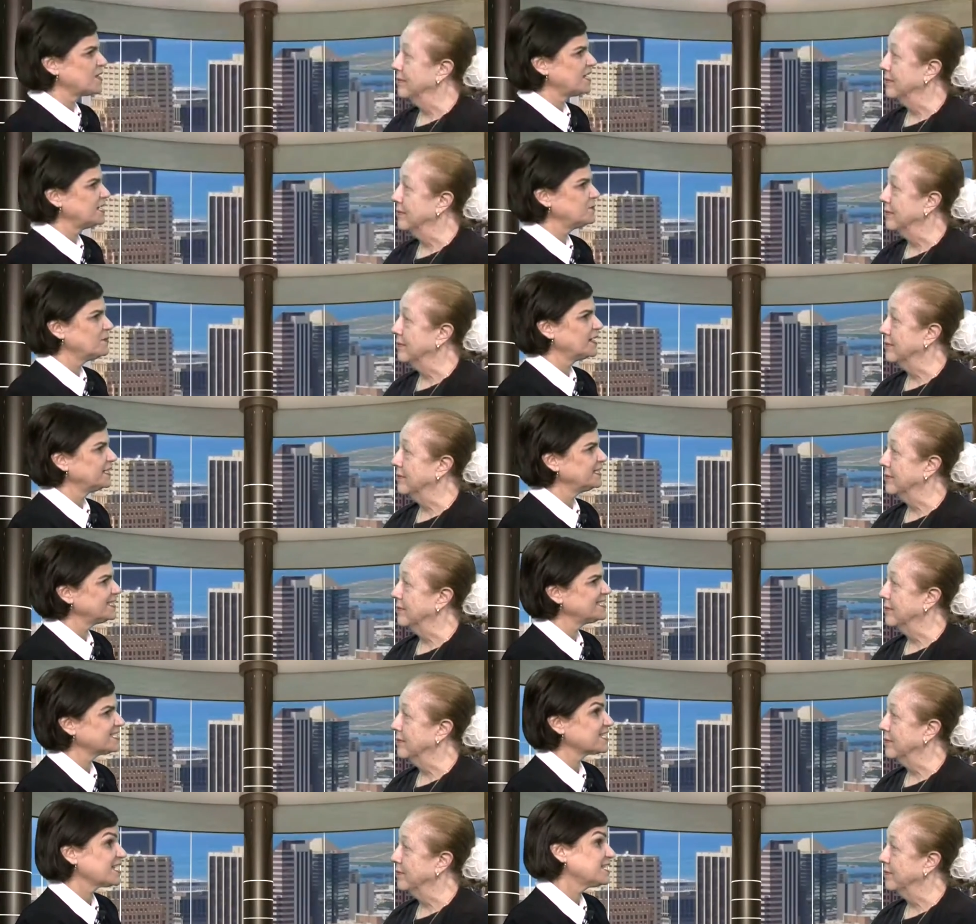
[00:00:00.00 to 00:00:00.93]
Speaker 1: anybody.
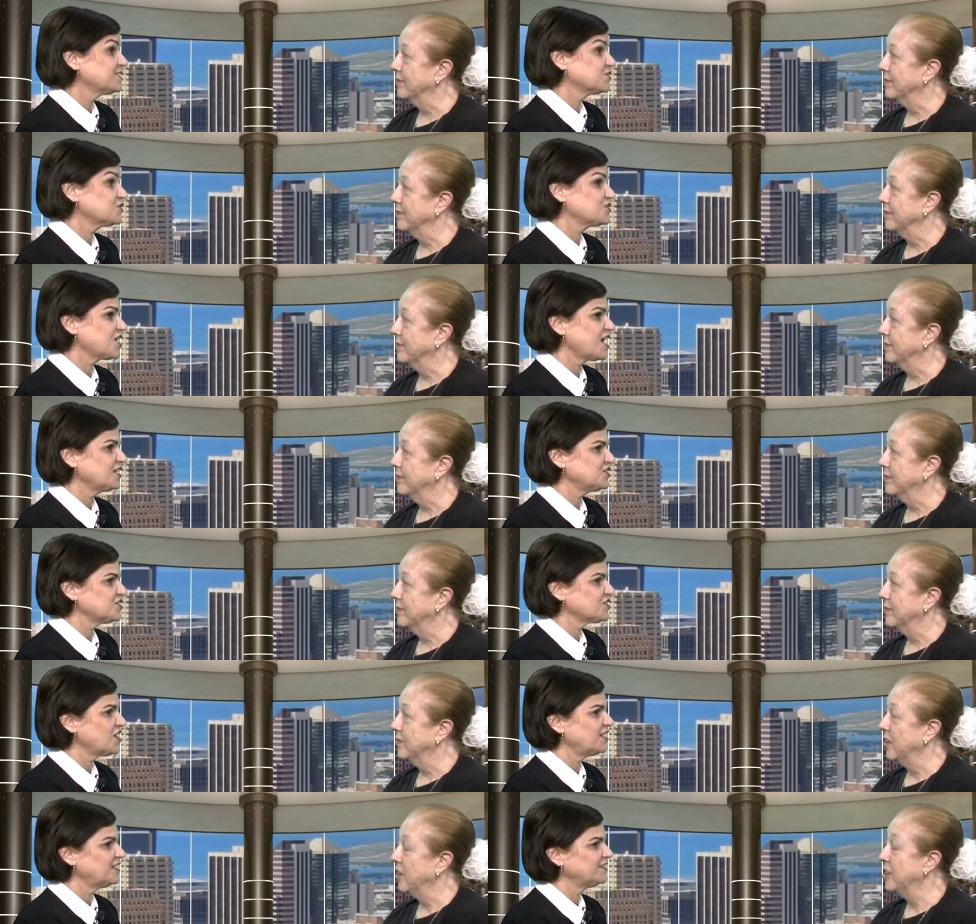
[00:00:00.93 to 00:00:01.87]
It's just
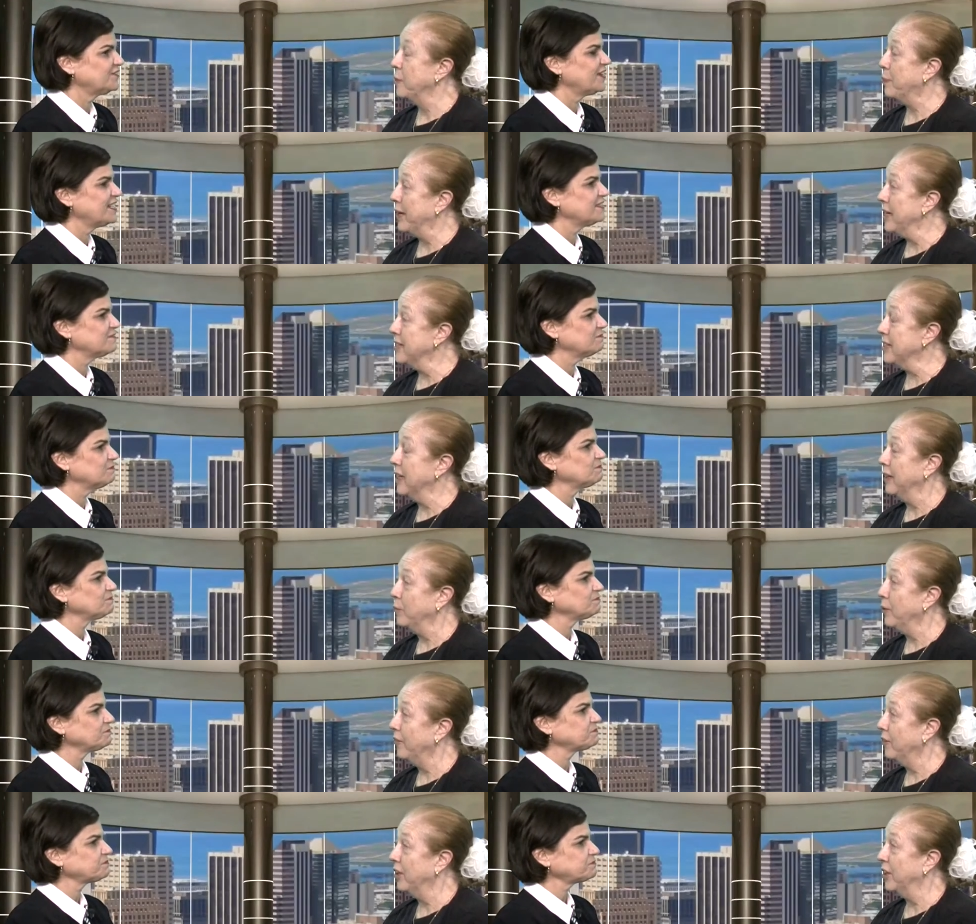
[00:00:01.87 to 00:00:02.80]
kind
Speaker 2: of depends great. On
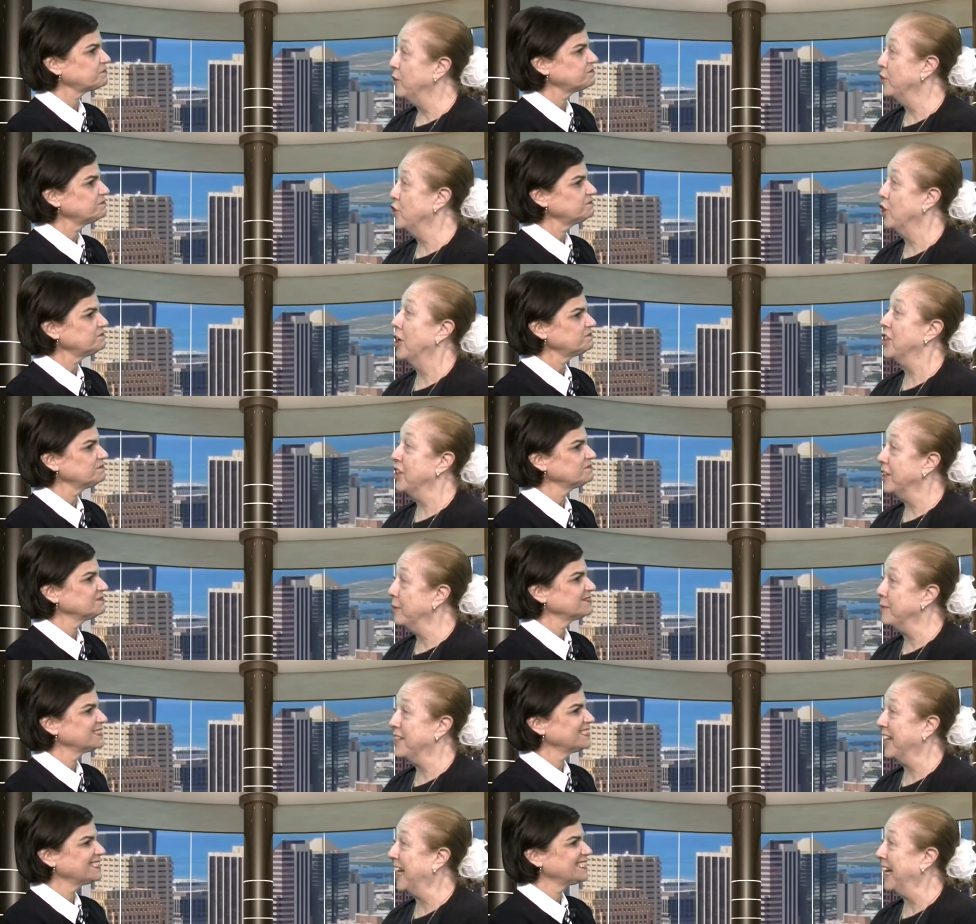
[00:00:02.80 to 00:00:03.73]
whether or not you're charging them
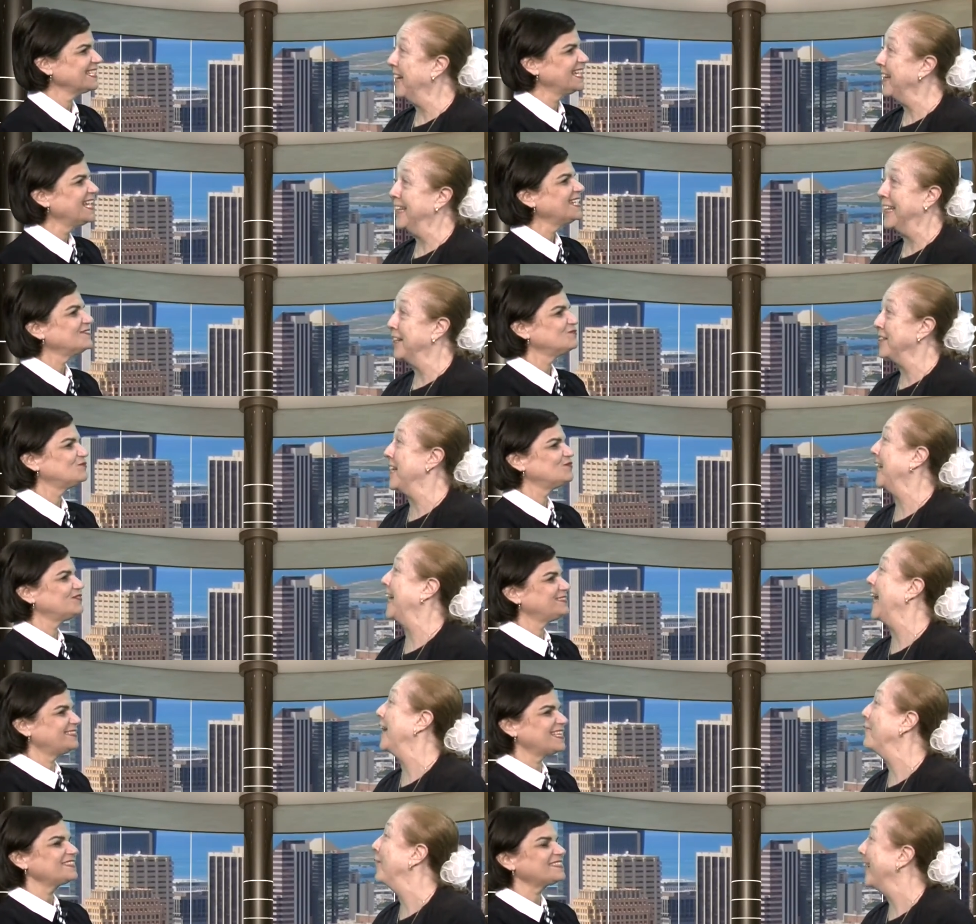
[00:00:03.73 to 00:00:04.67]
to get in, and
Speaker 1: they'll take
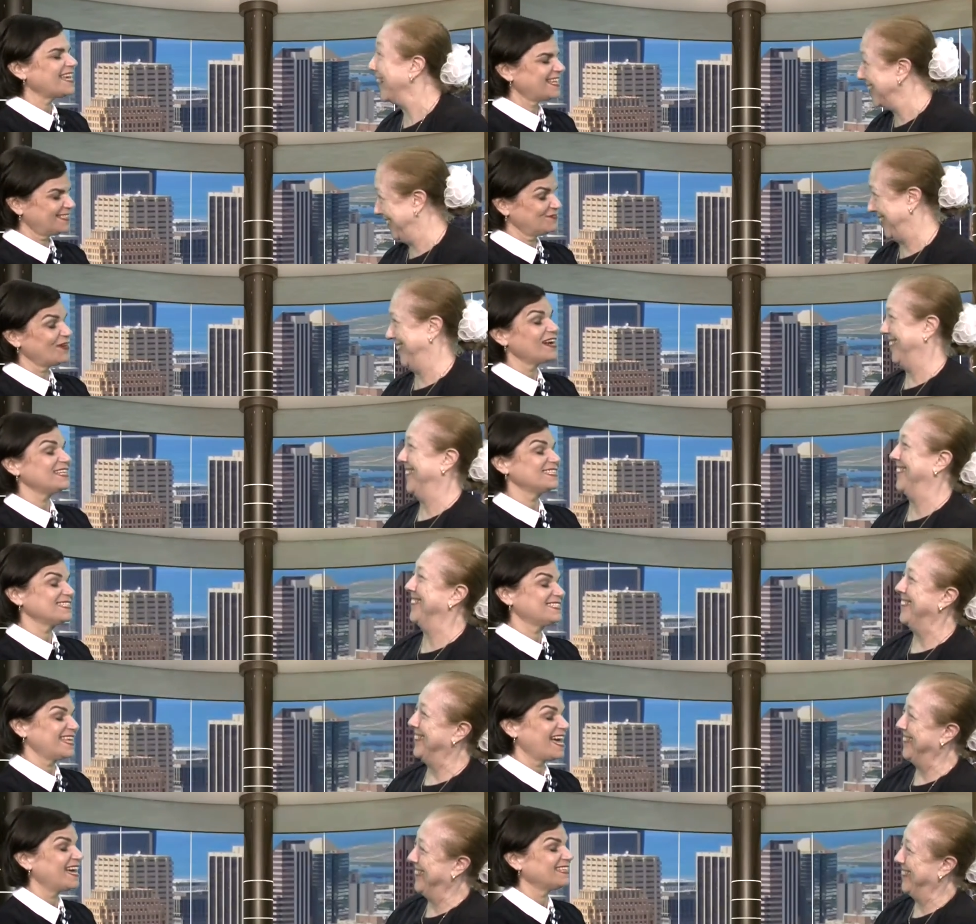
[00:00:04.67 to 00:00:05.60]
anyone. They'll take, right,
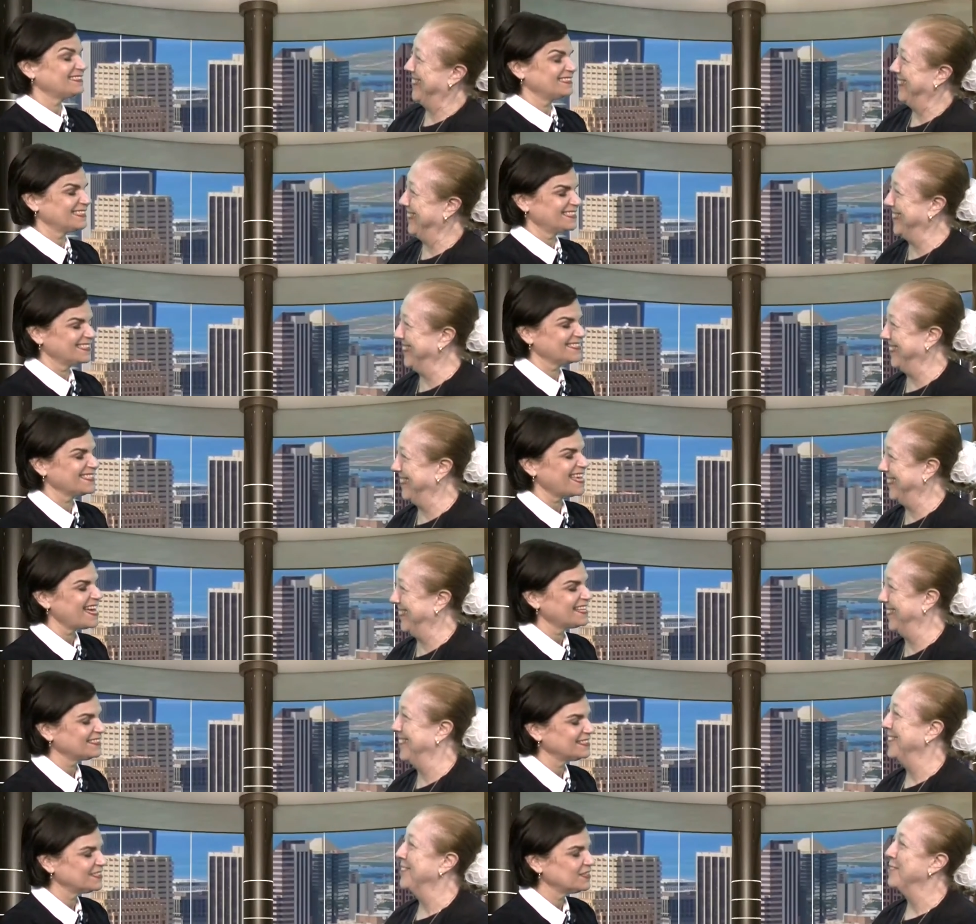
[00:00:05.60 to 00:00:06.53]
exactly,
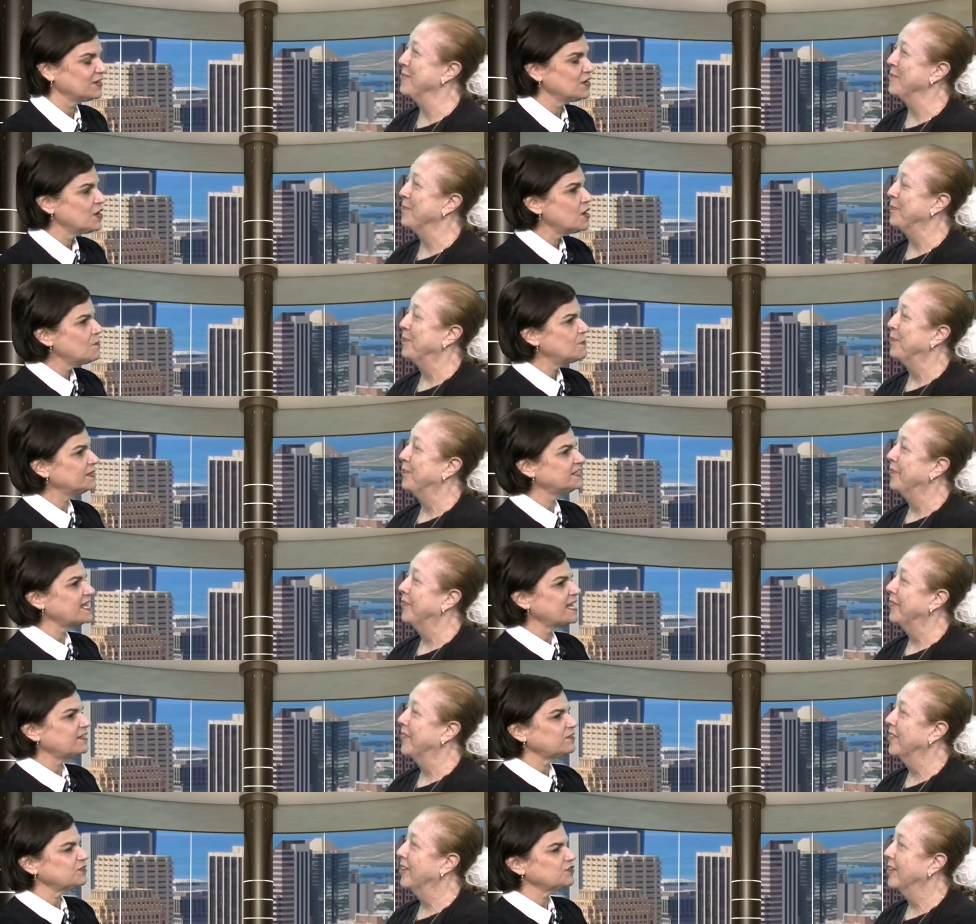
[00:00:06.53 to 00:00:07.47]
exactly. But
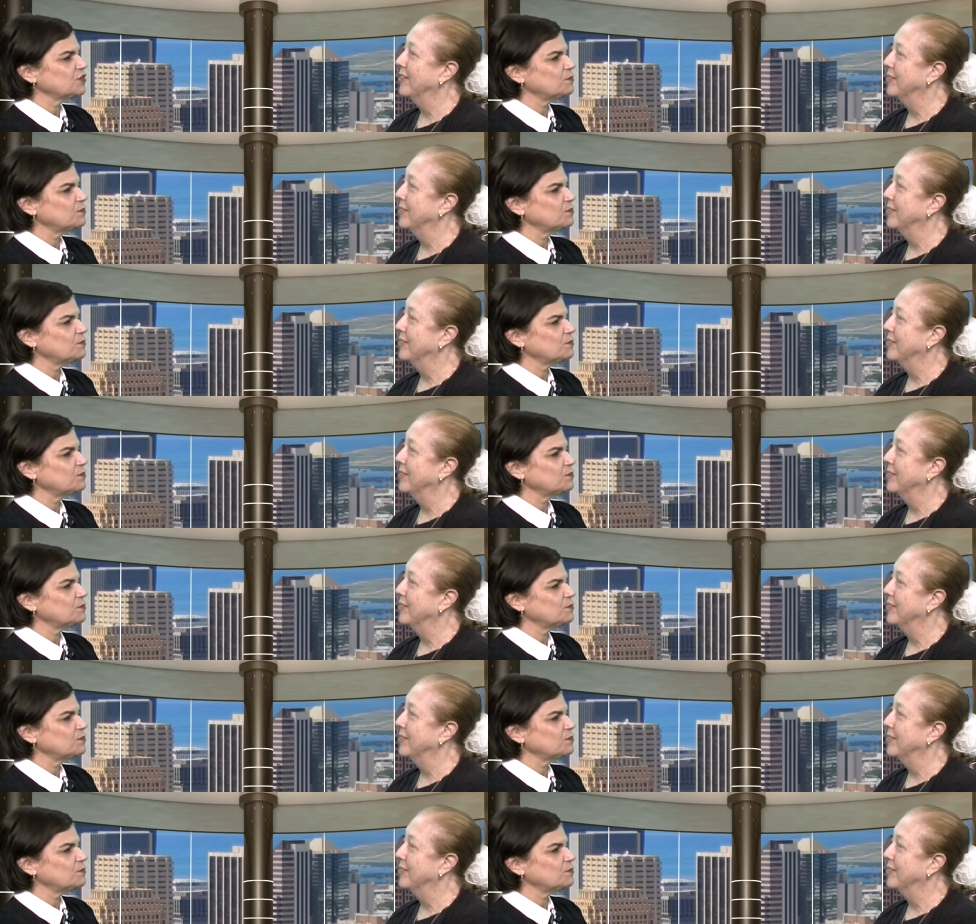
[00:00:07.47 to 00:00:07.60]
thank you so